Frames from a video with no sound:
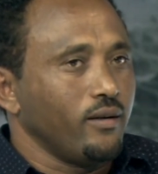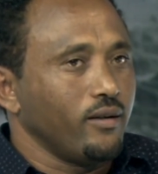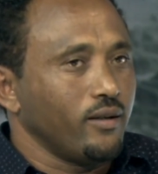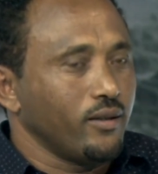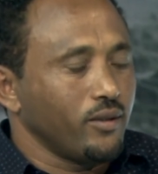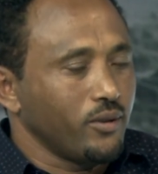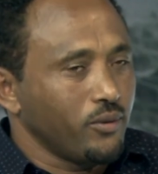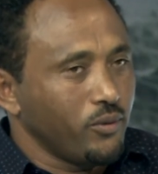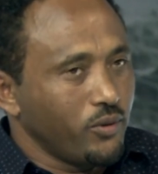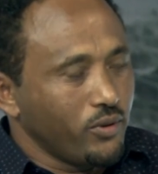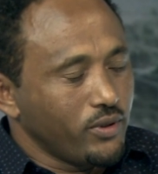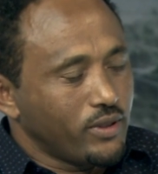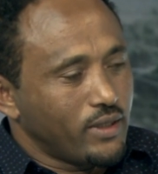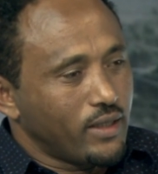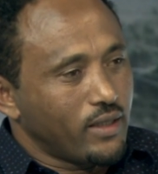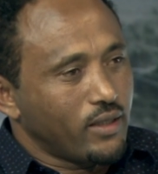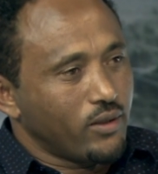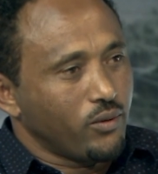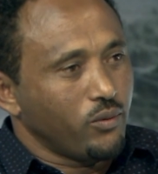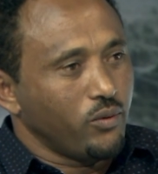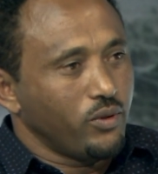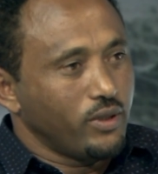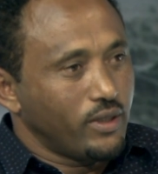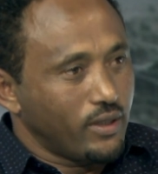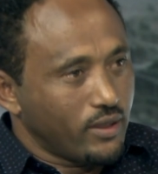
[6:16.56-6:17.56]

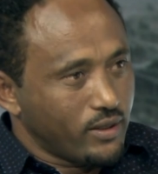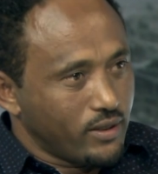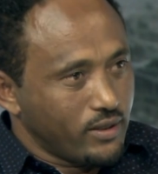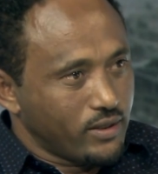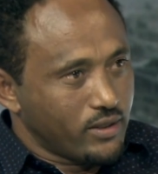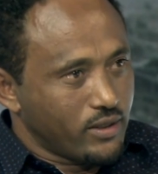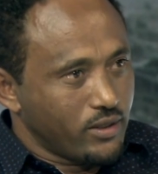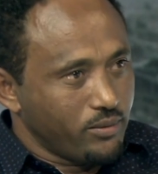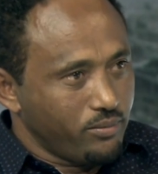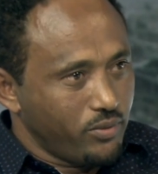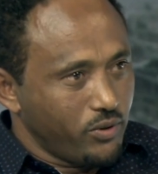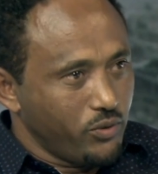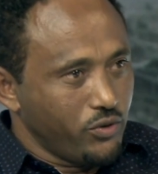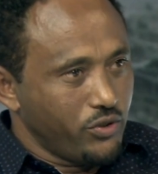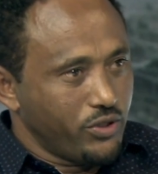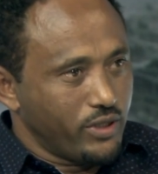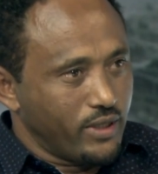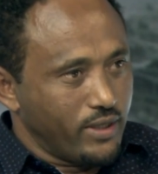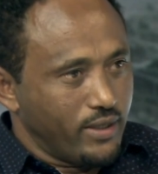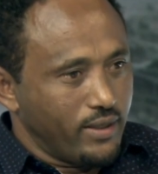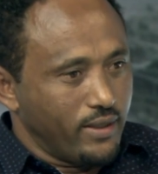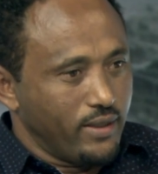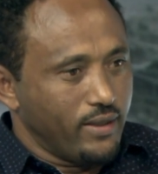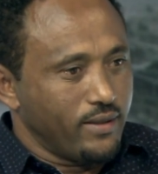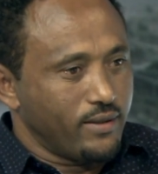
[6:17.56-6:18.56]
water
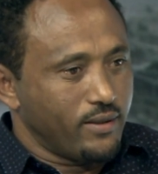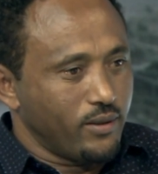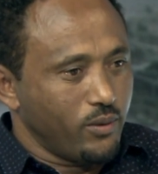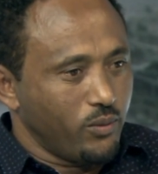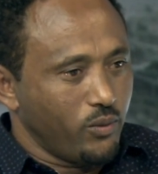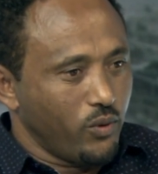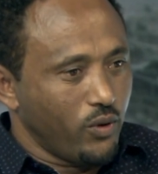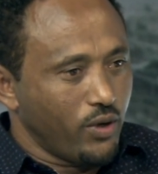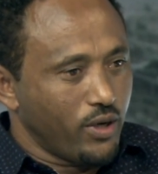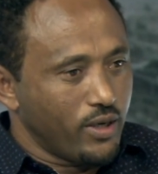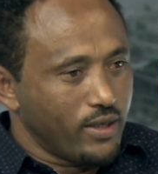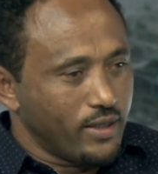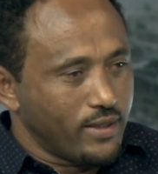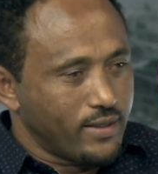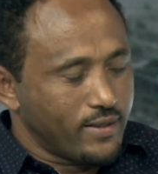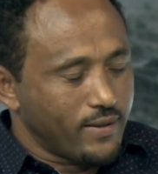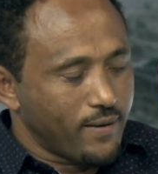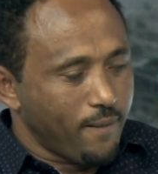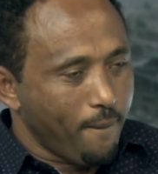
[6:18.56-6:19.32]
distribution in the world